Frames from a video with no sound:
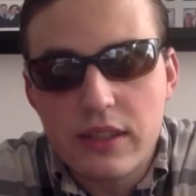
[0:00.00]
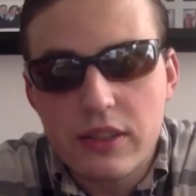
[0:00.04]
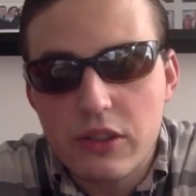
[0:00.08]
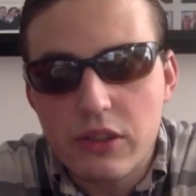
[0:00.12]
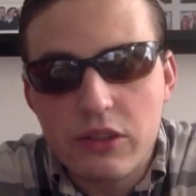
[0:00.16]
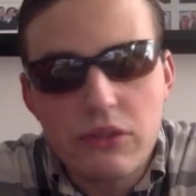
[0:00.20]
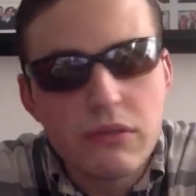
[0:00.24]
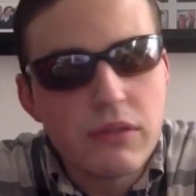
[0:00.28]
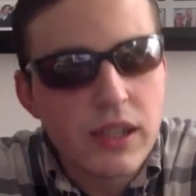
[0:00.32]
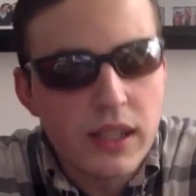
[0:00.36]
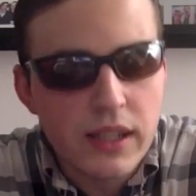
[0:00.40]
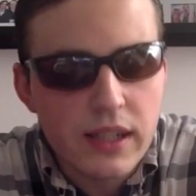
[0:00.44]

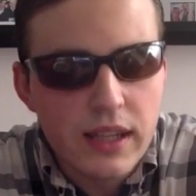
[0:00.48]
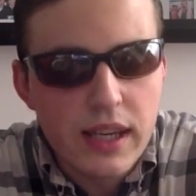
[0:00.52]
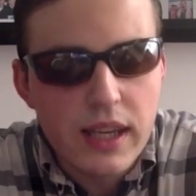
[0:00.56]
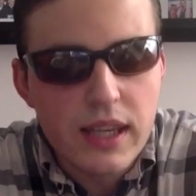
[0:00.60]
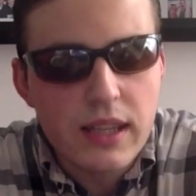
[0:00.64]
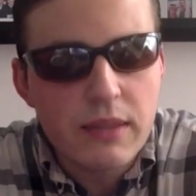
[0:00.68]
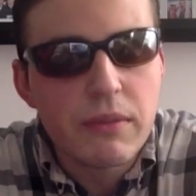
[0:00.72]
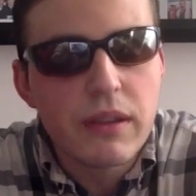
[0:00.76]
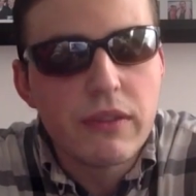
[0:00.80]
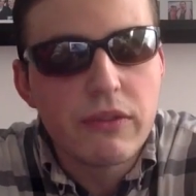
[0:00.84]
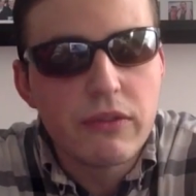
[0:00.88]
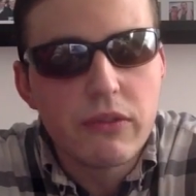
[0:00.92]
You can
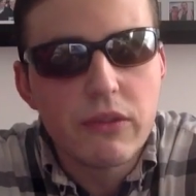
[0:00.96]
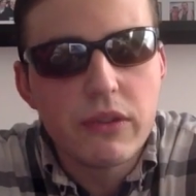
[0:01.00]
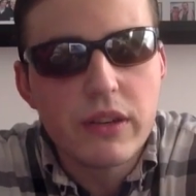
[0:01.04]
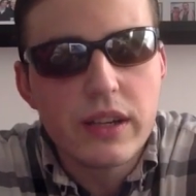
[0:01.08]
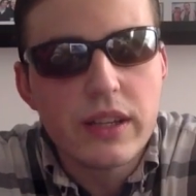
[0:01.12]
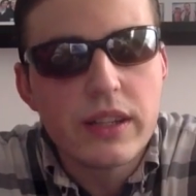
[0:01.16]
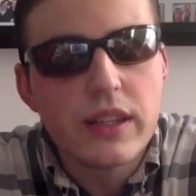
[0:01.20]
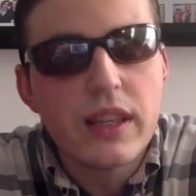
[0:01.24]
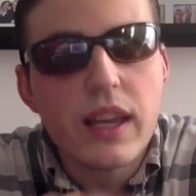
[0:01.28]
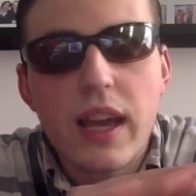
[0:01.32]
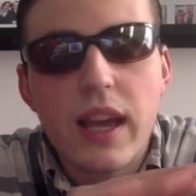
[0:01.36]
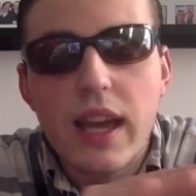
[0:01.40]
hate me for
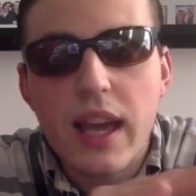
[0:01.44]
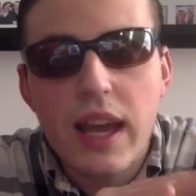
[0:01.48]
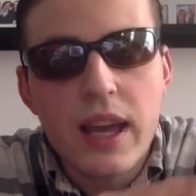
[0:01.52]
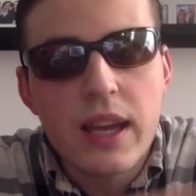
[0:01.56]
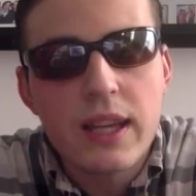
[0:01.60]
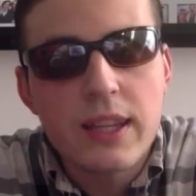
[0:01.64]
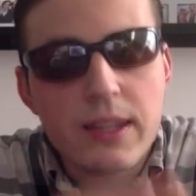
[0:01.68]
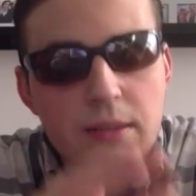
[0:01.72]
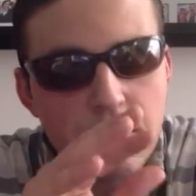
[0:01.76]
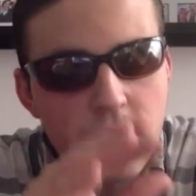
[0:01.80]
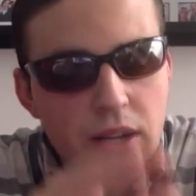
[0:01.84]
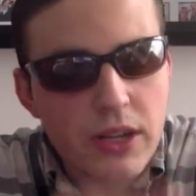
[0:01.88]
it
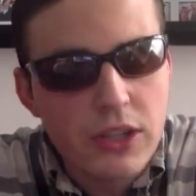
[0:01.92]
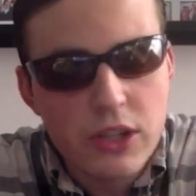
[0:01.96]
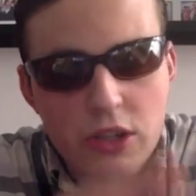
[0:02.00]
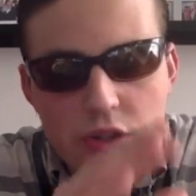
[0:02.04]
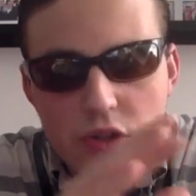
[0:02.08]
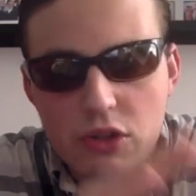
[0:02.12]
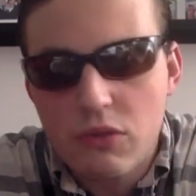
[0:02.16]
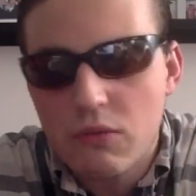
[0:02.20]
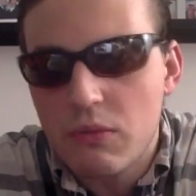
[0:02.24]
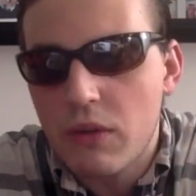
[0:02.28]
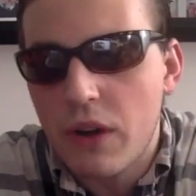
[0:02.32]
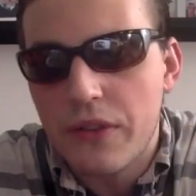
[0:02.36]
as much
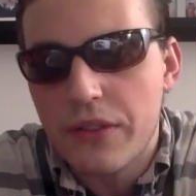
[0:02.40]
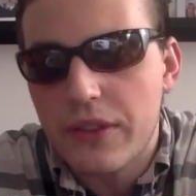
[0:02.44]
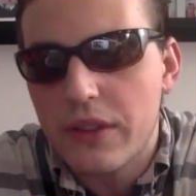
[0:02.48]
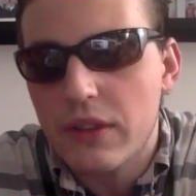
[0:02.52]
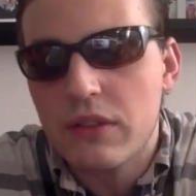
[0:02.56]
as you want.